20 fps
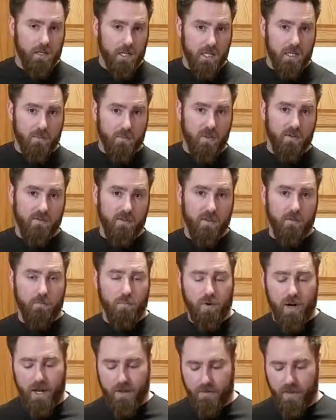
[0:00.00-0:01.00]
Get the beef in,
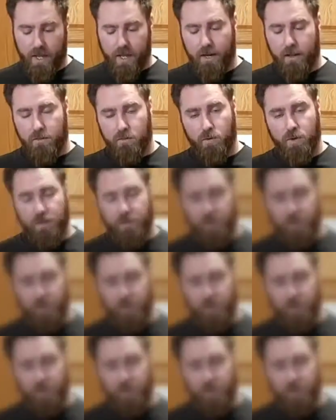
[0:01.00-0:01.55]
brown that, and then